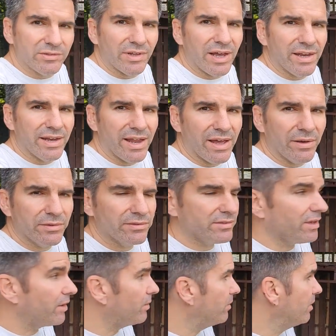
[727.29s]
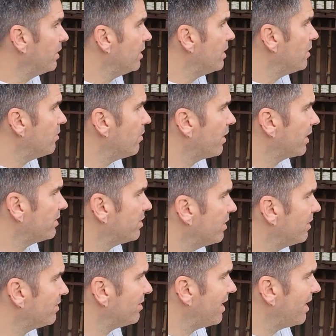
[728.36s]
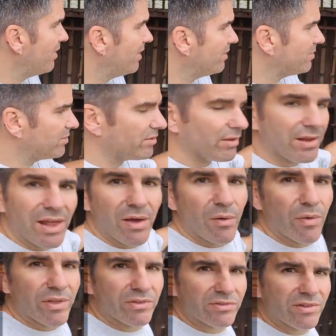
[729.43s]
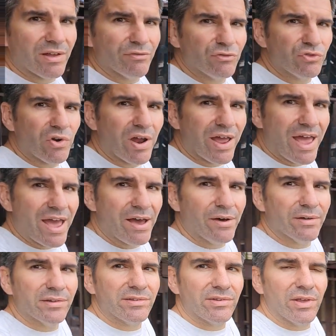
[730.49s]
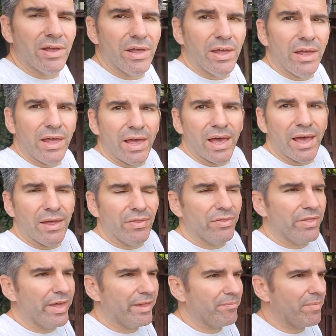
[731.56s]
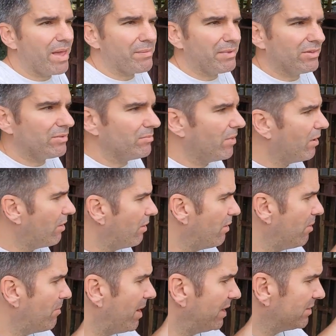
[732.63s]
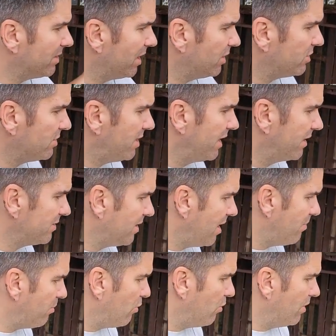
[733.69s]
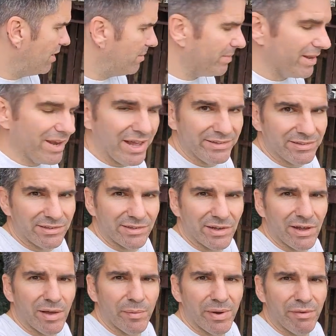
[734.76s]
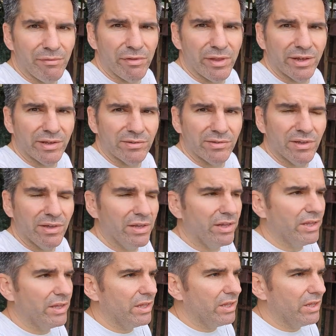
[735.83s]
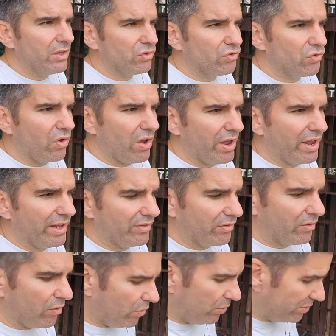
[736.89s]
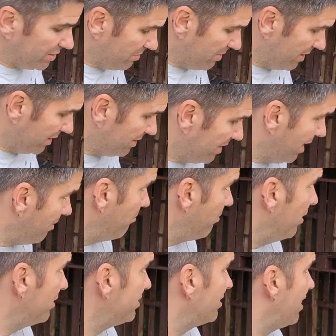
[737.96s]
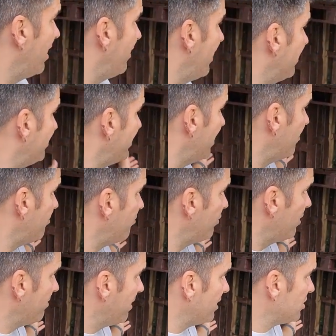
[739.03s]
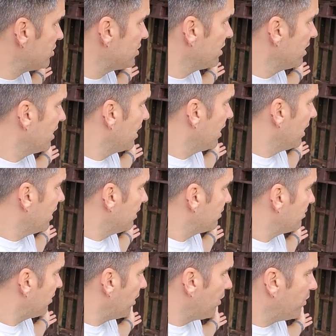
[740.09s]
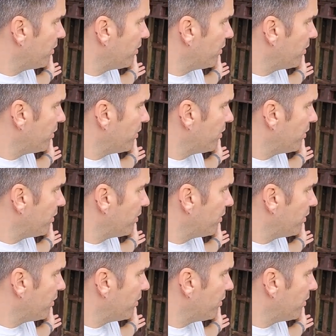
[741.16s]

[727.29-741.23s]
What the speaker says: stain now, so what I'm going to do is let all this stuff dry out, and then maybe tomorrow I might touch things up, or a little bit later tonight when everything's dried, or some other time, but that's it pretty much. So